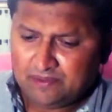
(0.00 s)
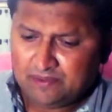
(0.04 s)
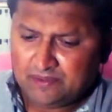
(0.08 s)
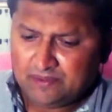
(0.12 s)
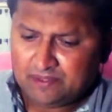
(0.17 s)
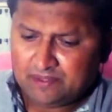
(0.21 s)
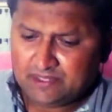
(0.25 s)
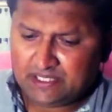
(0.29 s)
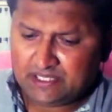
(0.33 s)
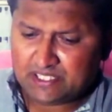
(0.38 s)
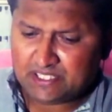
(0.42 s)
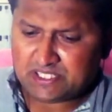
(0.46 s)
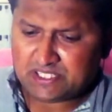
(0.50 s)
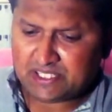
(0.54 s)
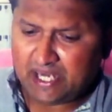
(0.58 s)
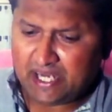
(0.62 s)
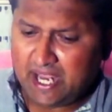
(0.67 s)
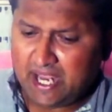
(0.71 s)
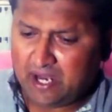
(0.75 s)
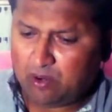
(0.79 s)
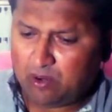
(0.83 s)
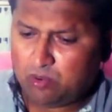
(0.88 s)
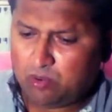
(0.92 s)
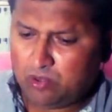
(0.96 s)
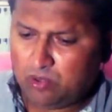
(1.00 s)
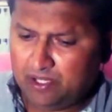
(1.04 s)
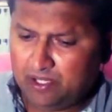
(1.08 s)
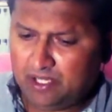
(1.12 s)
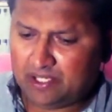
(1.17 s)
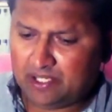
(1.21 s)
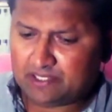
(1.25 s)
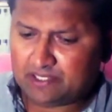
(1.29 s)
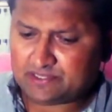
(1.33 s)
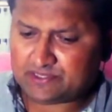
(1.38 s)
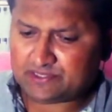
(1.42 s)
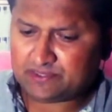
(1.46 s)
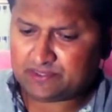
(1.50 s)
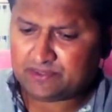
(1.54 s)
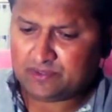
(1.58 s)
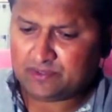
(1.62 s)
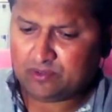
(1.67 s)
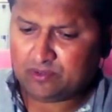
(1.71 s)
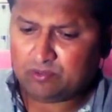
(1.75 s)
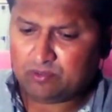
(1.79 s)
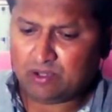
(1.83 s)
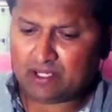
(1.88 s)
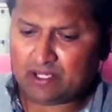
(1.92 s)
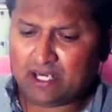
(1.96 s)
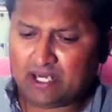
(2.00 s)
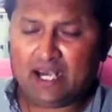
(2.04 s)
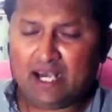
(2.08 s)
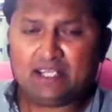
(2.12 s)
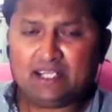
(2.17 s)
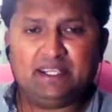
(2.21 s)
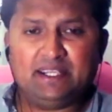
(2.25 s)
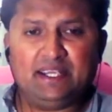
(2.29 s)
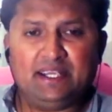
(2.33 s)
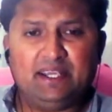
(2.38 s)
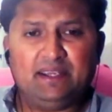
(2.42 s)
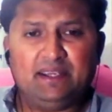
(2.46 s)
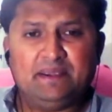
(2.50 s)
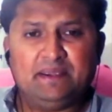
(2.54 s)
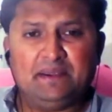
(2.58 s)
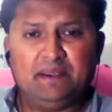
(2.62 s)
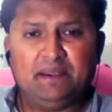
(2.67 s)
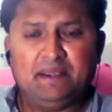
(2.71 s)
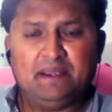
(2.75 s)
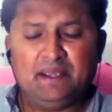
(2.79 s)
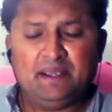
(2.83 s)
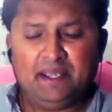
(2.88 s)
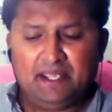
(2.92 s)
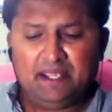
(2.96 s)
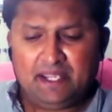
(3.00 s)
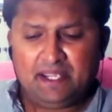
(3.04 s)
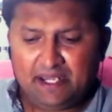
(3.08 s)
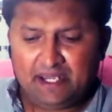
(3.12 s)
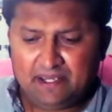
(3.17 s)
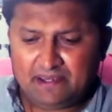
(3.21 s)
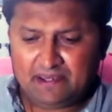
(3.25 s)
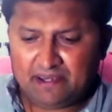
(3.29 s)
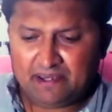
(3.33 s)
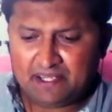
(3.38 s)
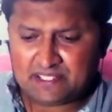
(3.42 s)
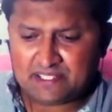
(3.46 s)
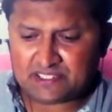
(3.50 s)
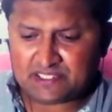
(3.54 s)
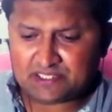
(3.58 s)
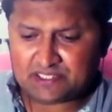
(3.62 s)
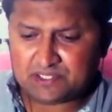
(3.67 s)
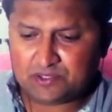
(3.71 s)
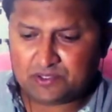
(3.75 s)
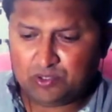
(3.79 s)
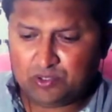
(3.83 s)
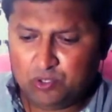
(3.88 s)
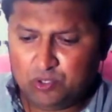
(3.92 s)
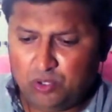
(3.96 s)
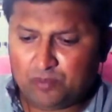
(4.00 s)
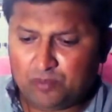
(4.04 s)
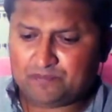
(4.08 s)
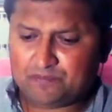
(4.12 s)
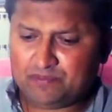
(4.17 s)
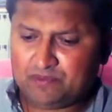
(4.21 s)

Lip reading: the stakeholders? What are the interest group